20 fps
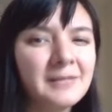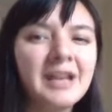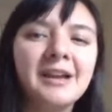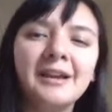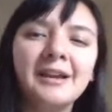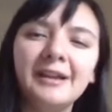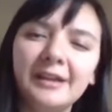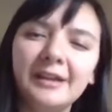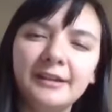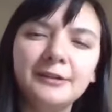
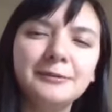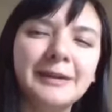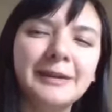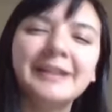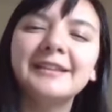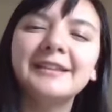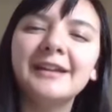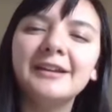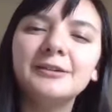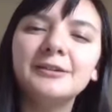In a
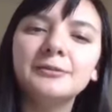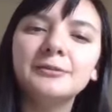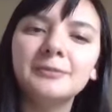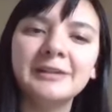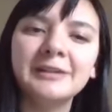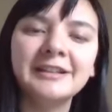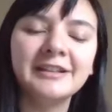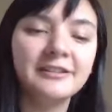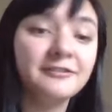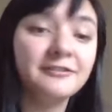way, then,
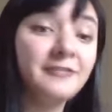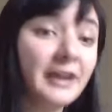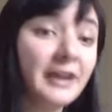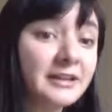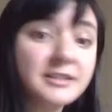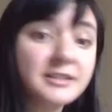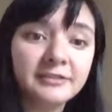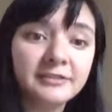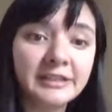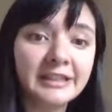we can
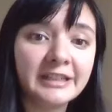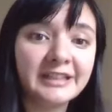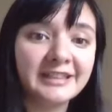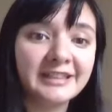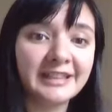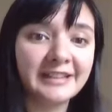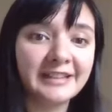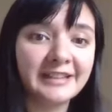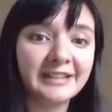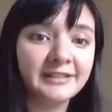effectively
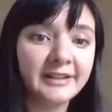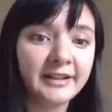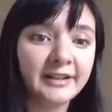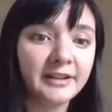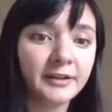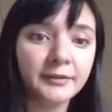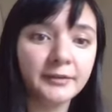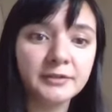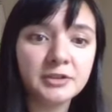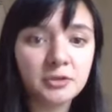think
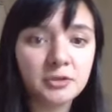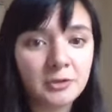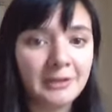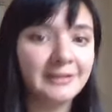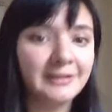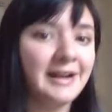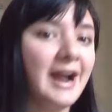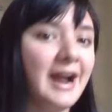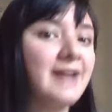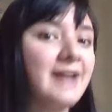of
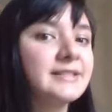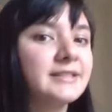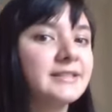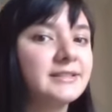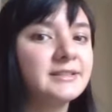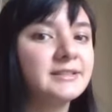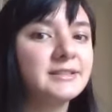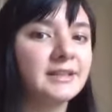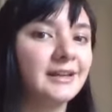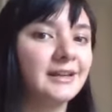strong
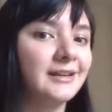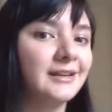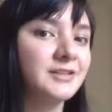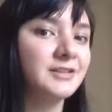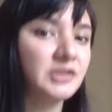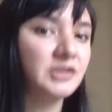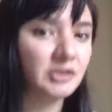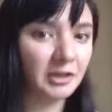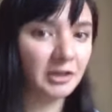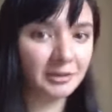acids and
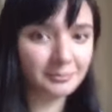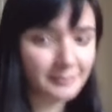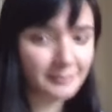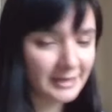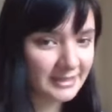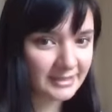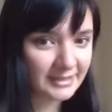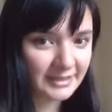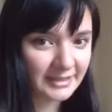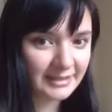strong
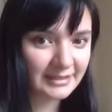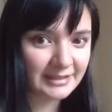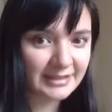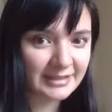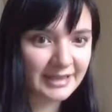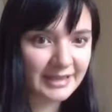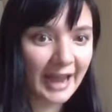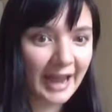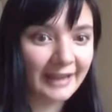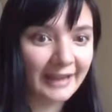
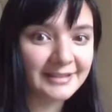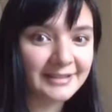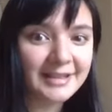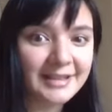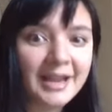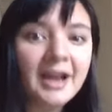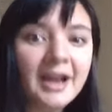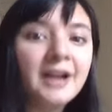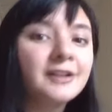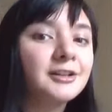bases as
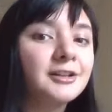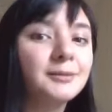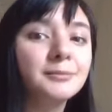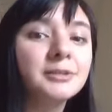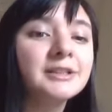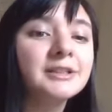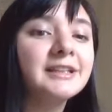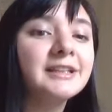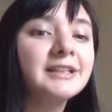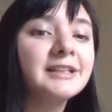
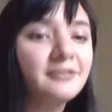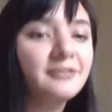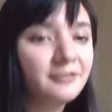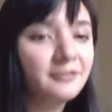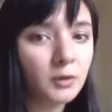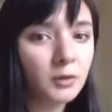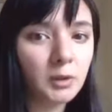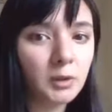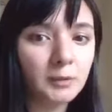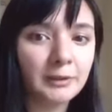complete
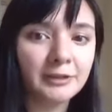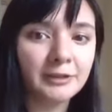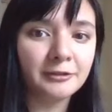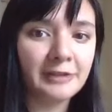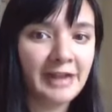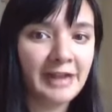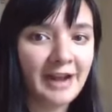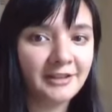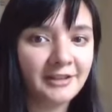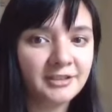forward
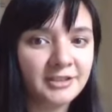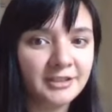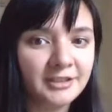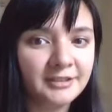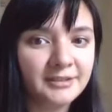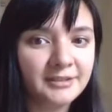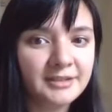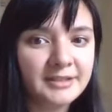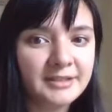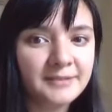
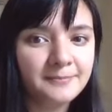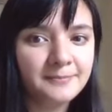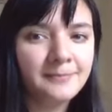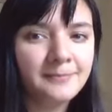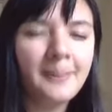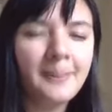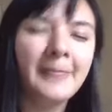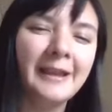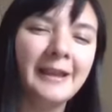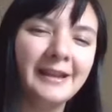reactions.
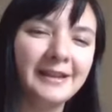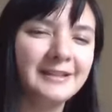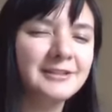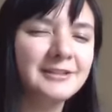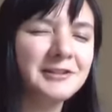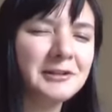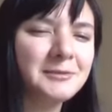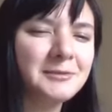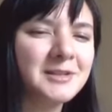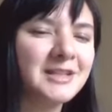In
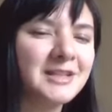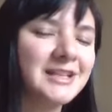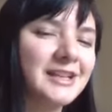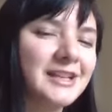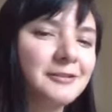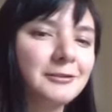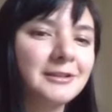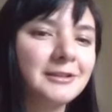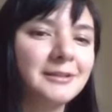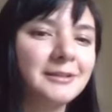terms of the
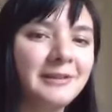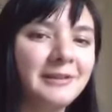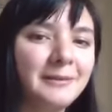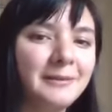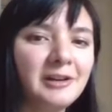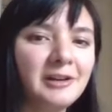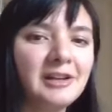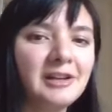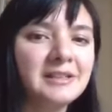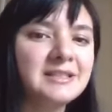
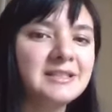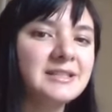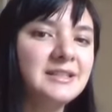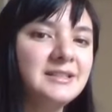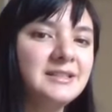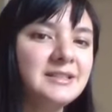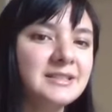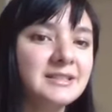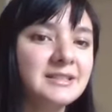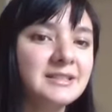equilibrium
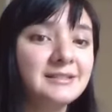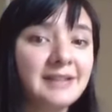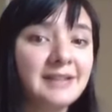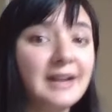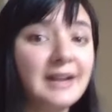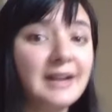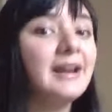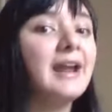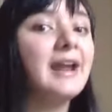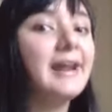constants,
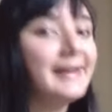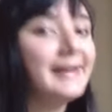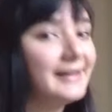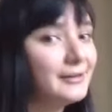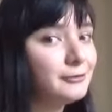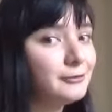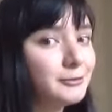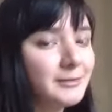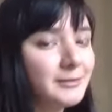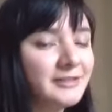Ka
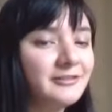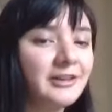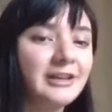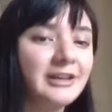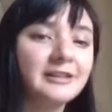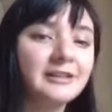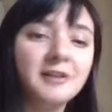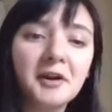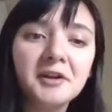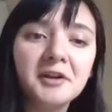will be
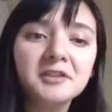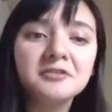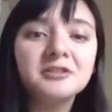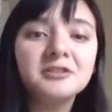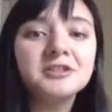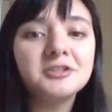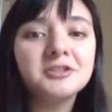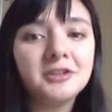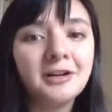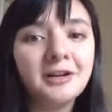very large
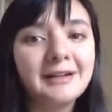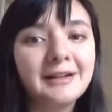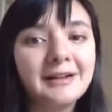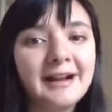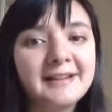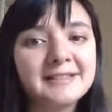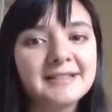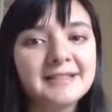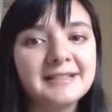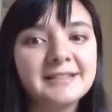for strong
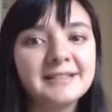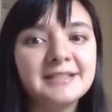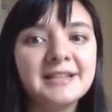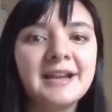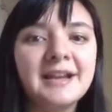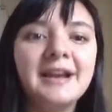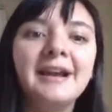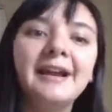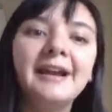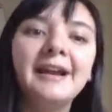acids,
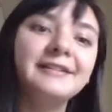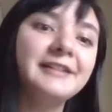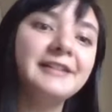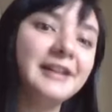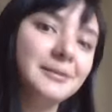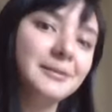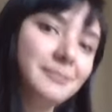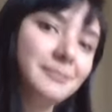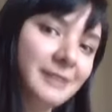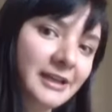and
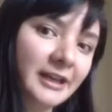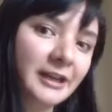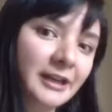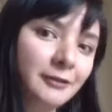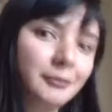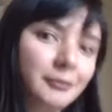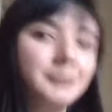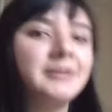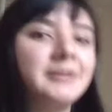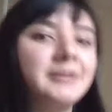
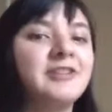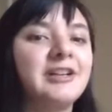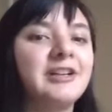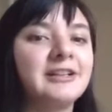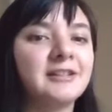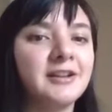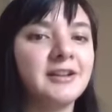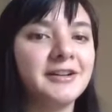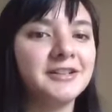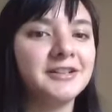Kb will be very
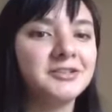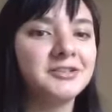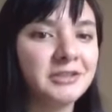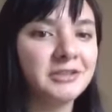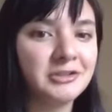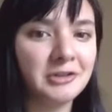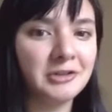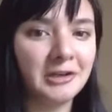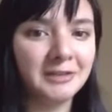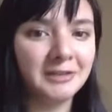large for
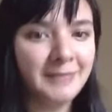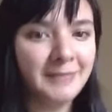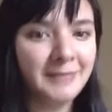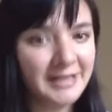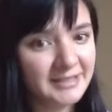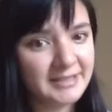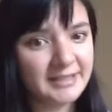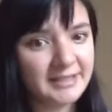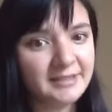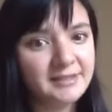strong
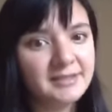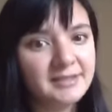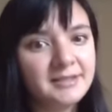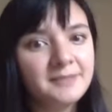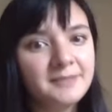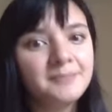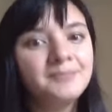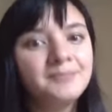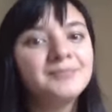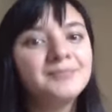
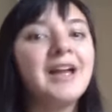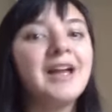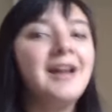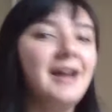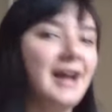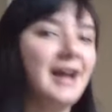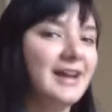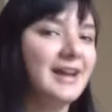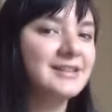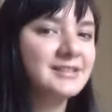bases.
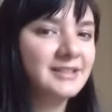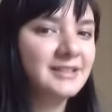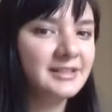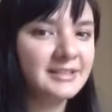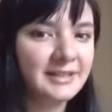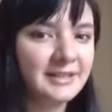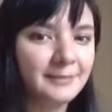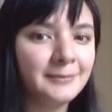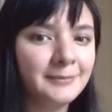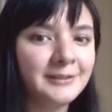As an
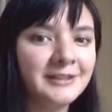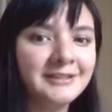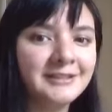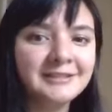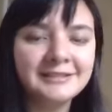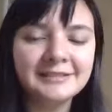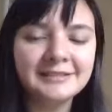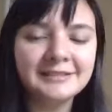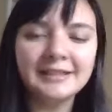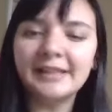
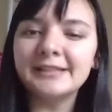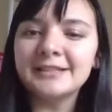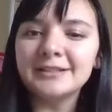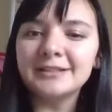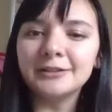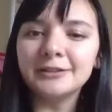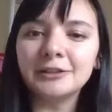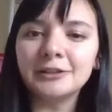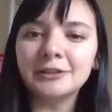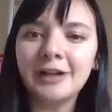example, let's
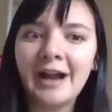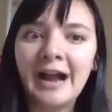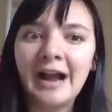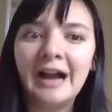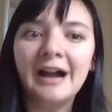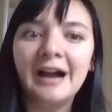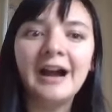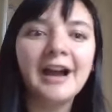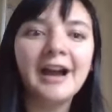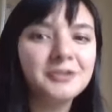look
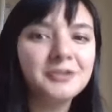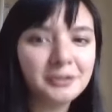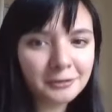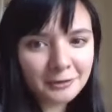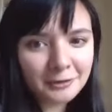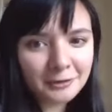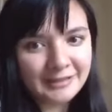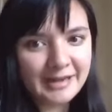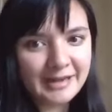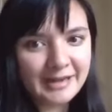at
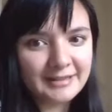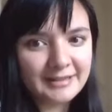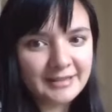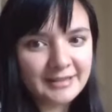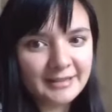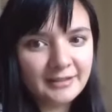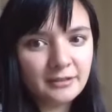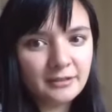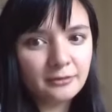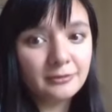hydrochloric
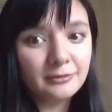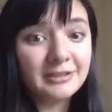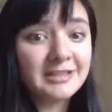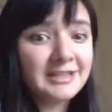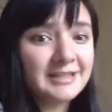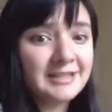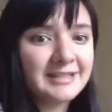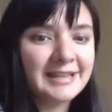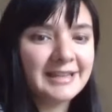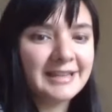acid, which
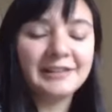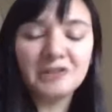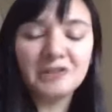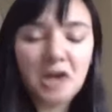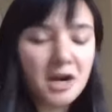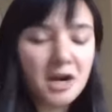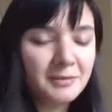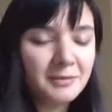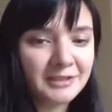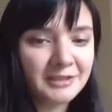is a
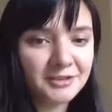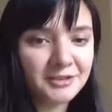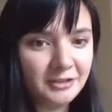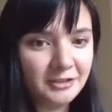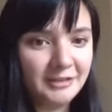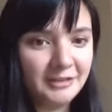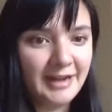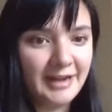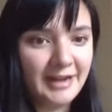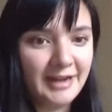common
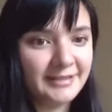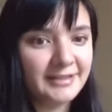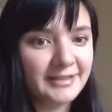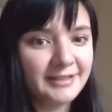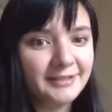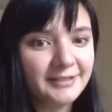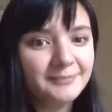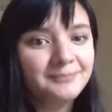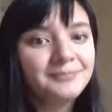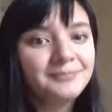strong acid.